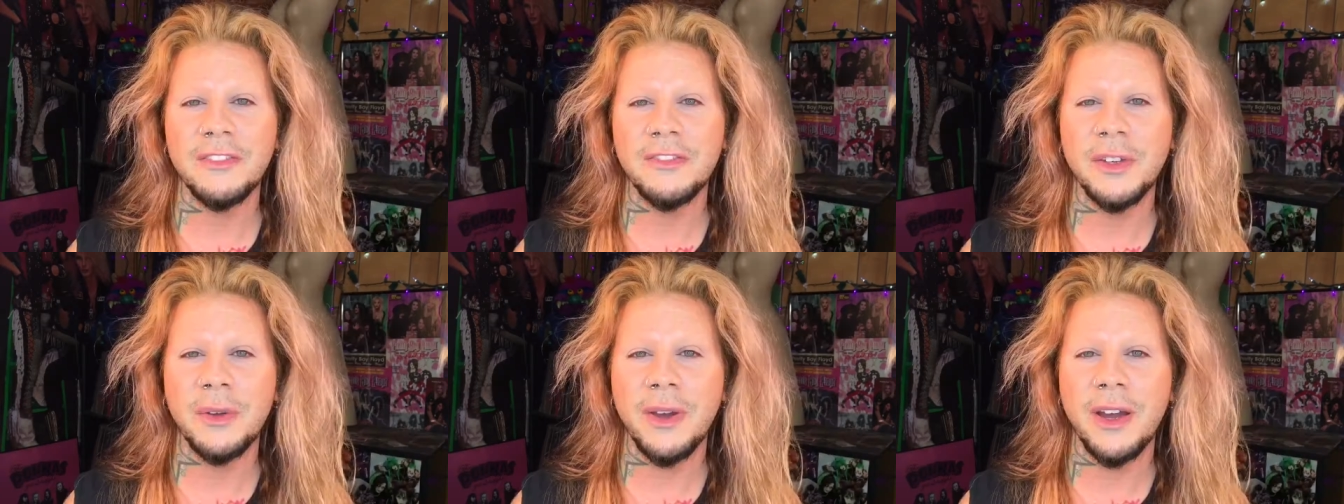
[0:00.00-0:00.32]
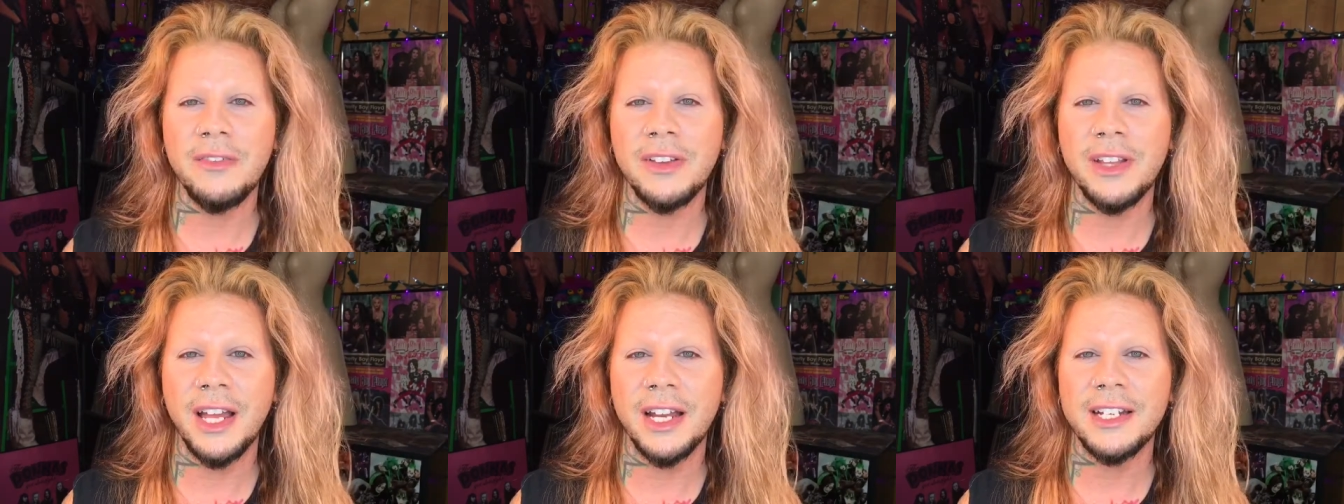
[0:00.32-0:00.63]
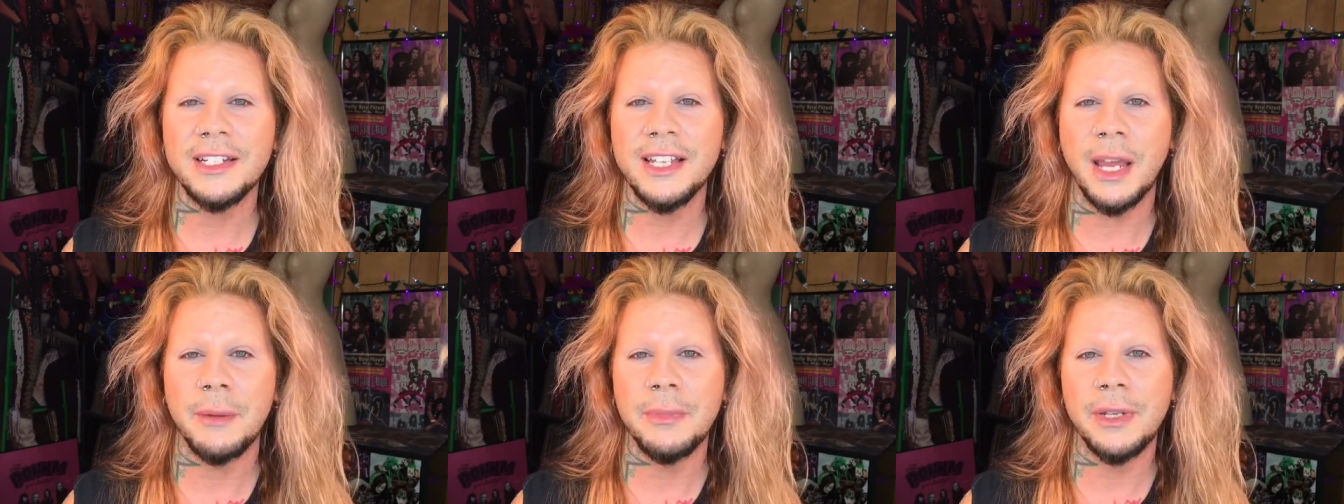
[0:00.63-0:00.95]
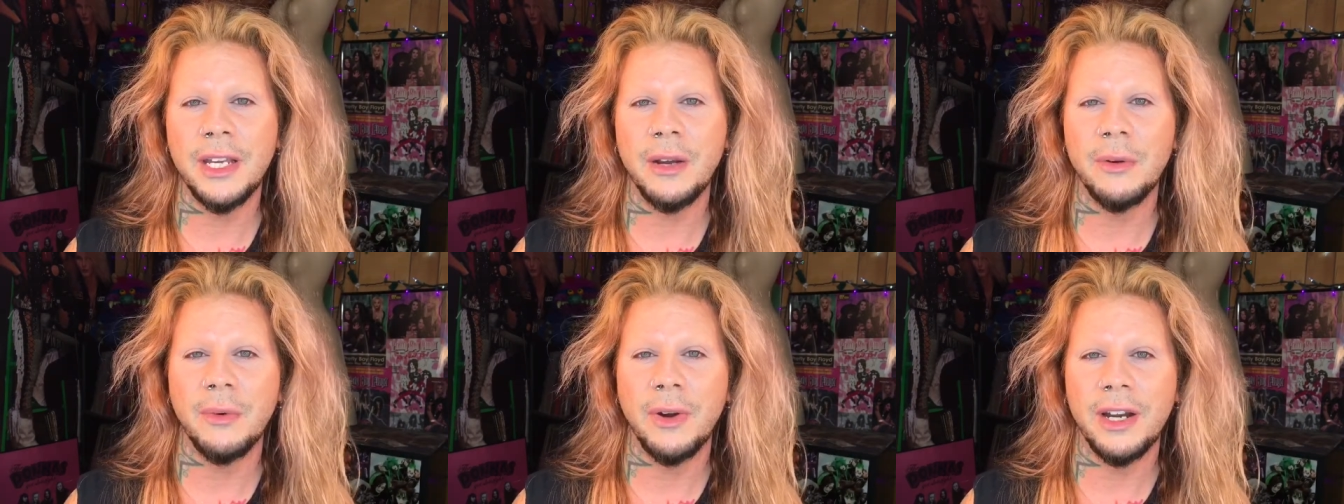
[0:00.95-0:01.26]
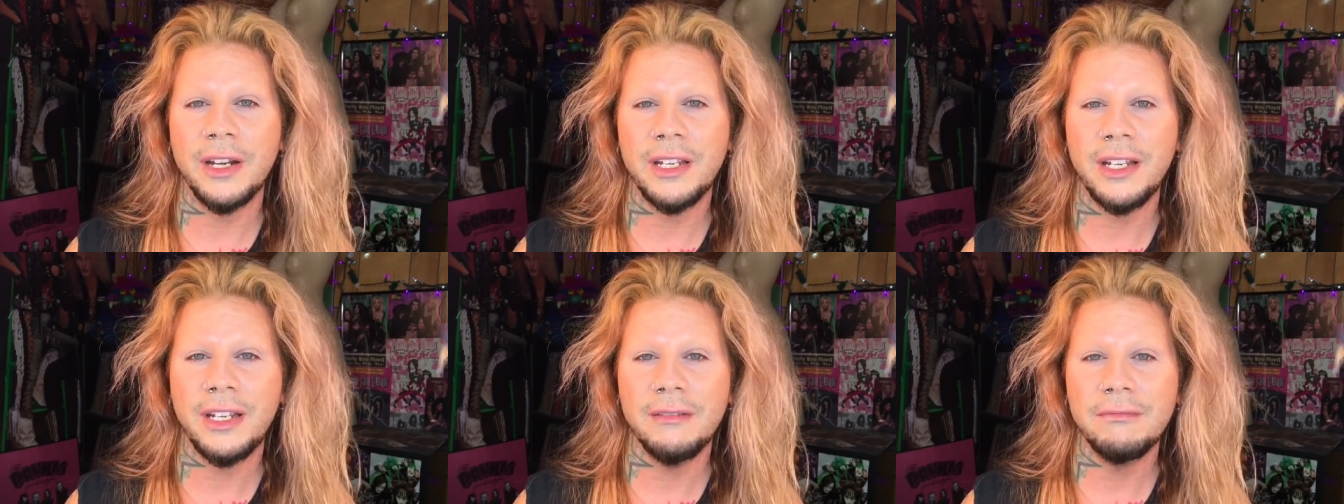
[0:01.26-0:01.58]
If you have a lot of time to get
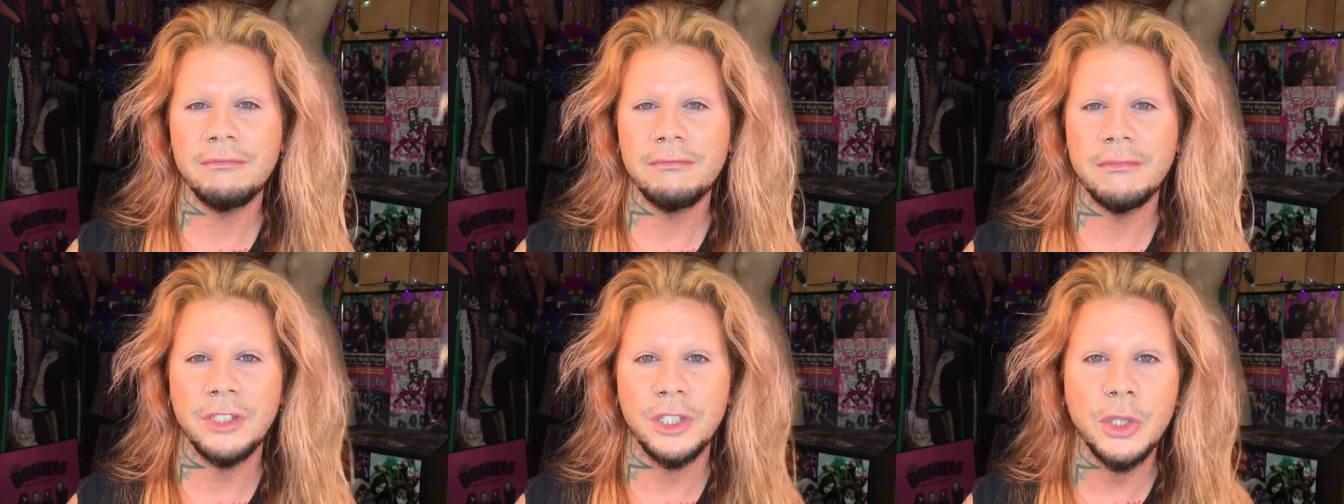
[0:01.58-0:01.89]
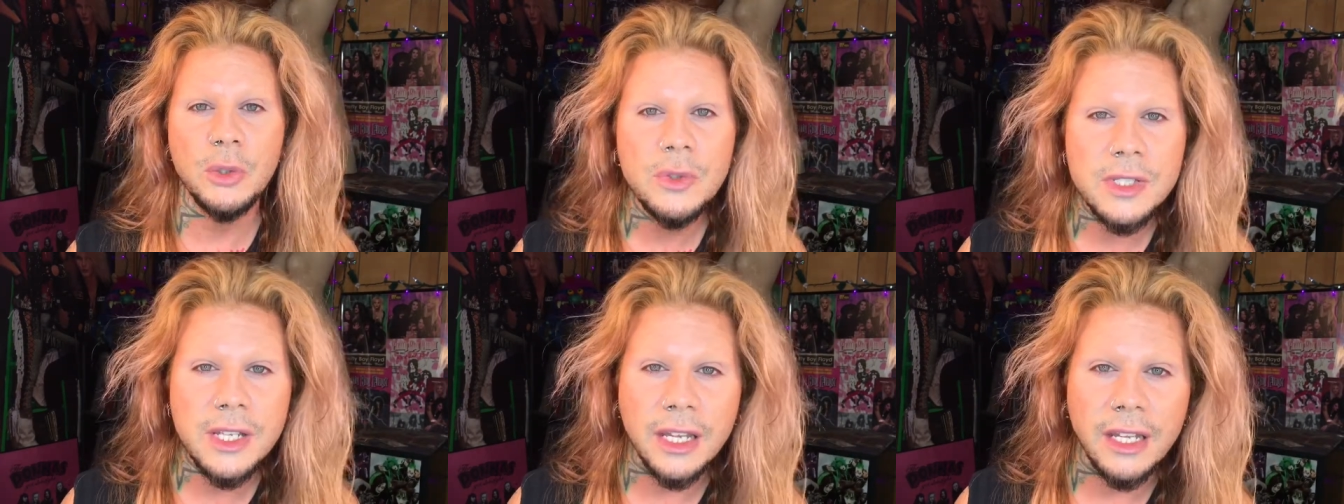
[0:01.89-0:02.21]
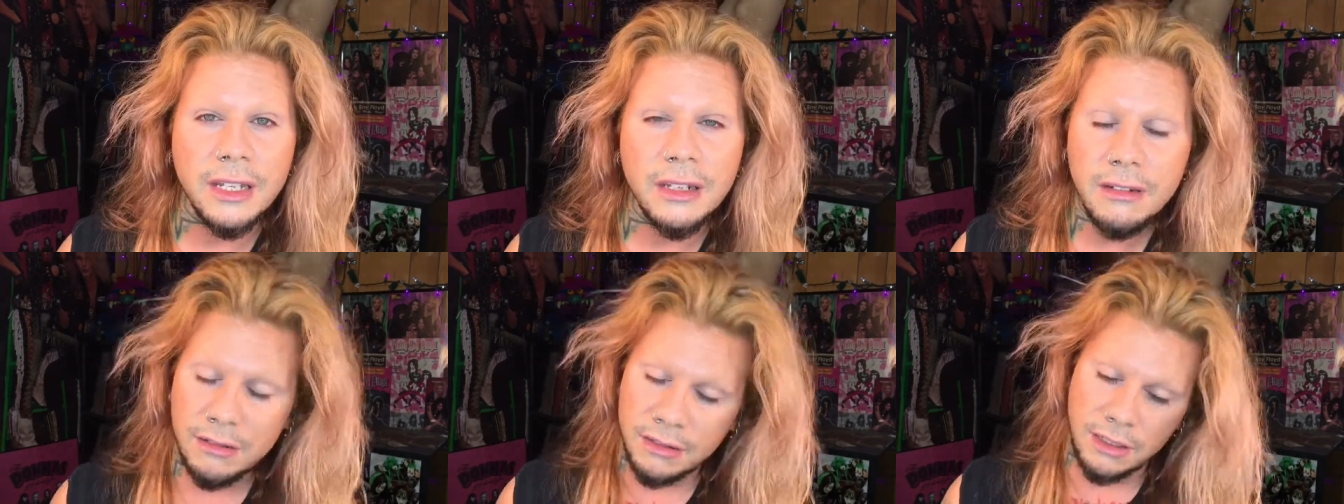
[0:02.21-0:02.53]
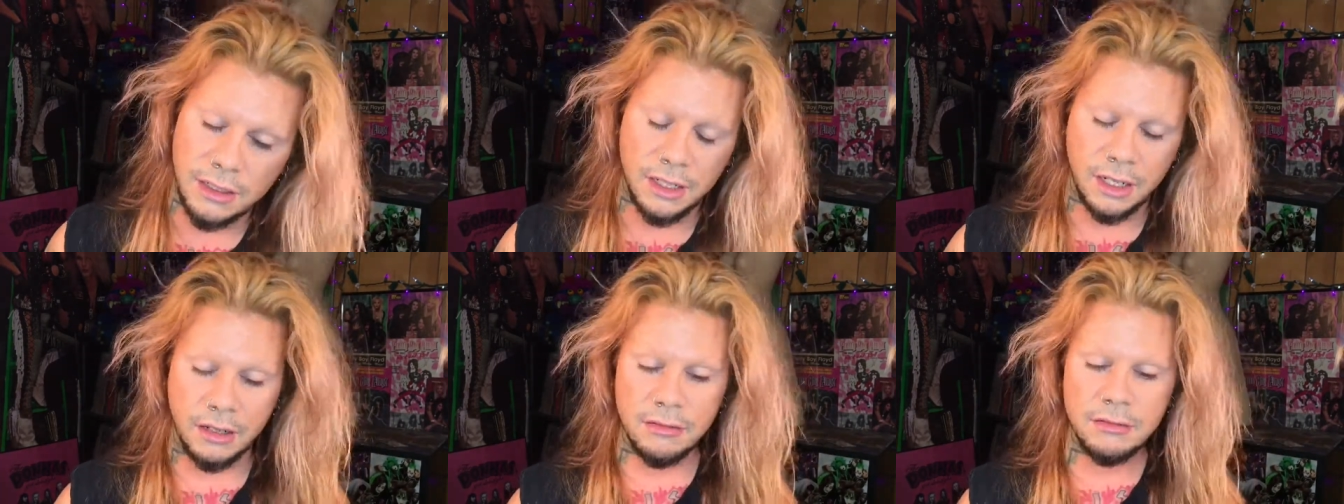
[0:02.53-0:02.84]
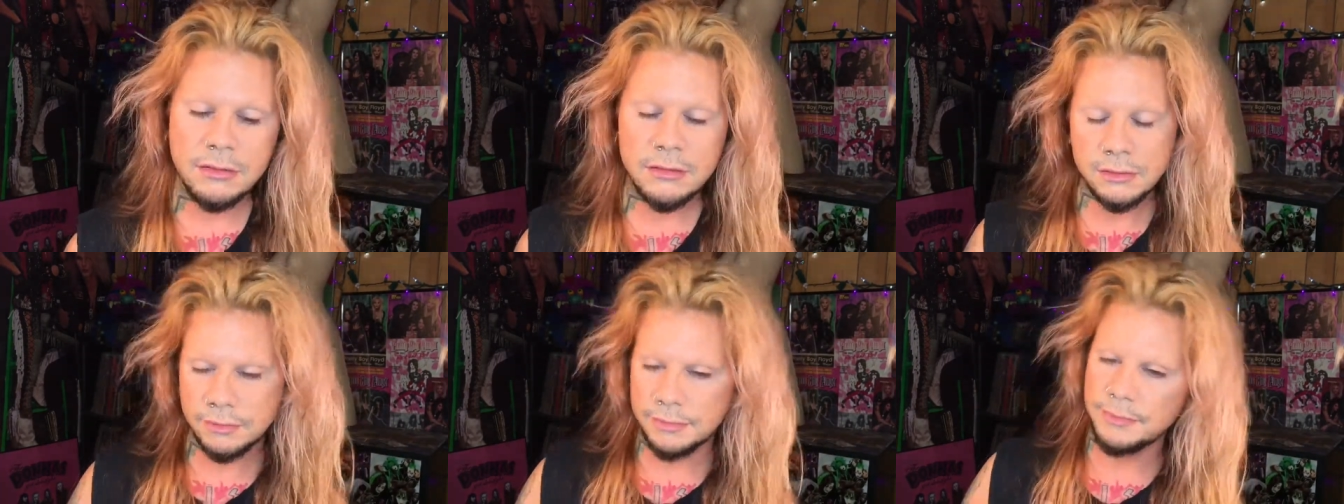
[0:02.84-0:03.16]
ready, use it, you know?
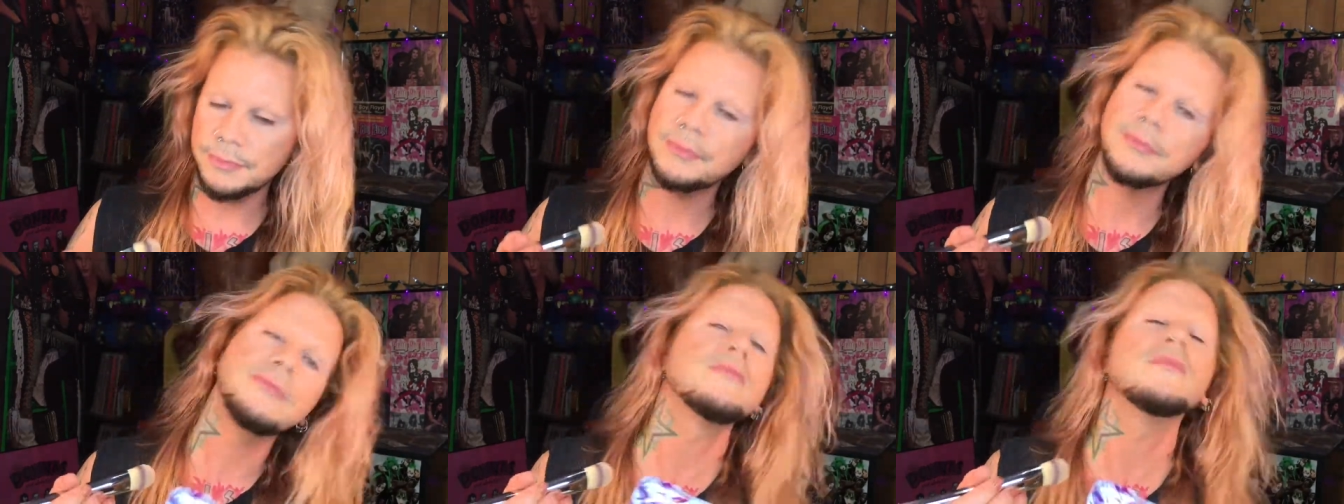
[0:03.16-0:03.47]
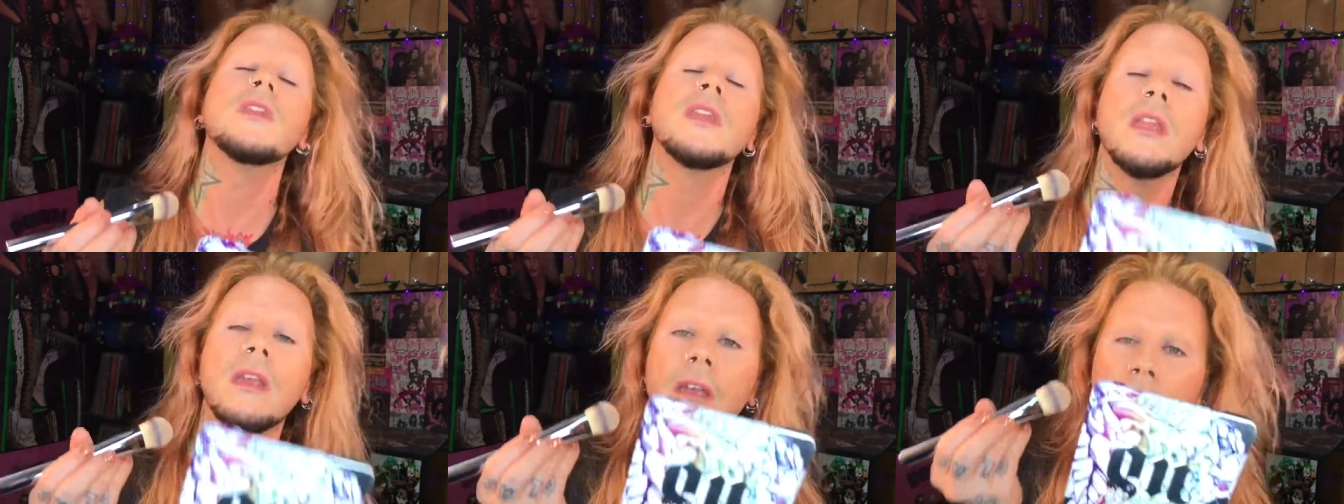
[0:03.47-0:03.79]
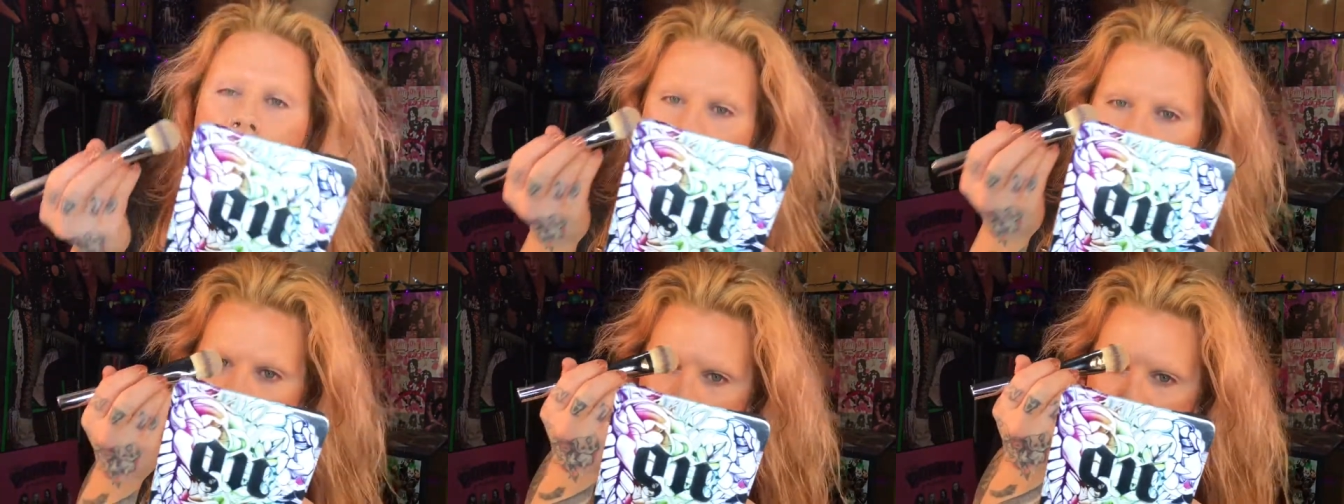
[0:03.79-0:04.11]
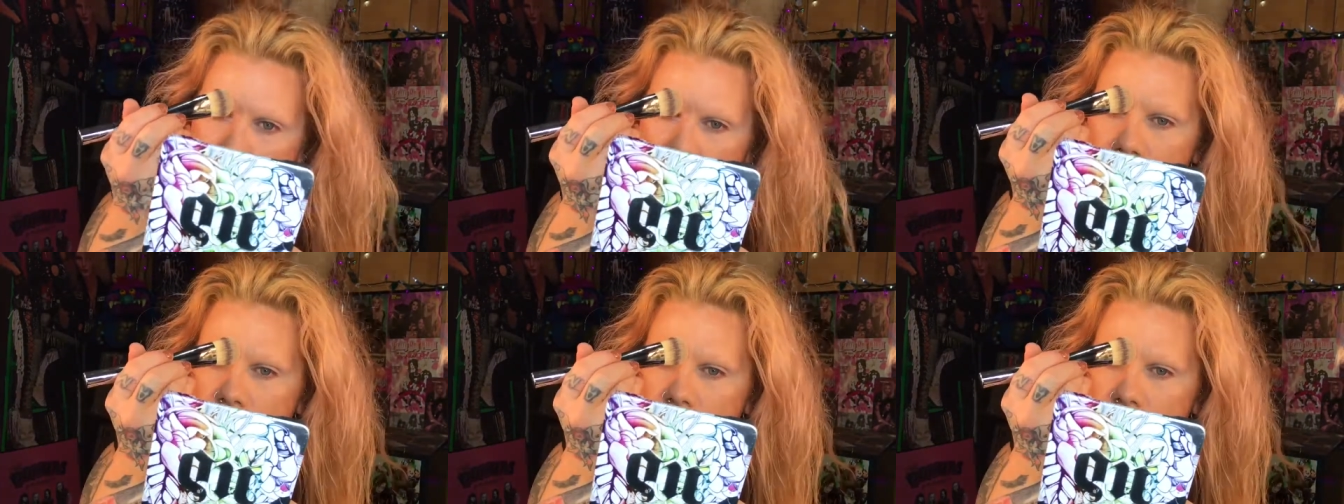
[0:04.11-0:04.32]
Um,